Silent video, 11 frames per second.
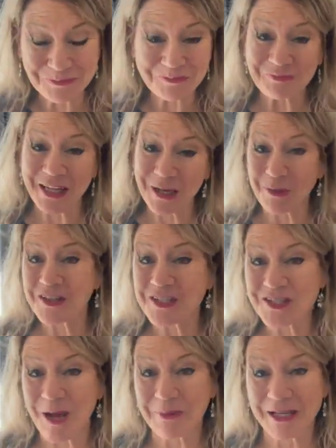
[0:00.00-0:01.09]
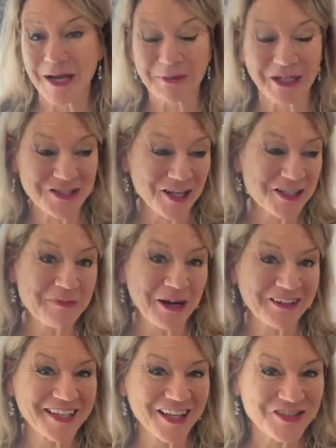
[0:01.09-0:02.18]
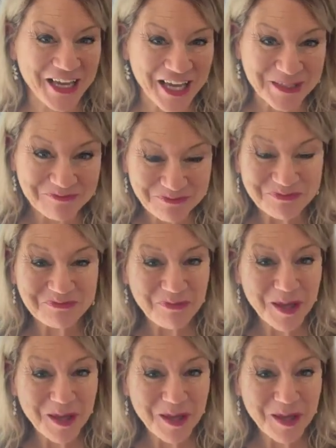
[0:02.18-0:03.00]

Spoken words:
And I brought this topic up, and I talked about it the other day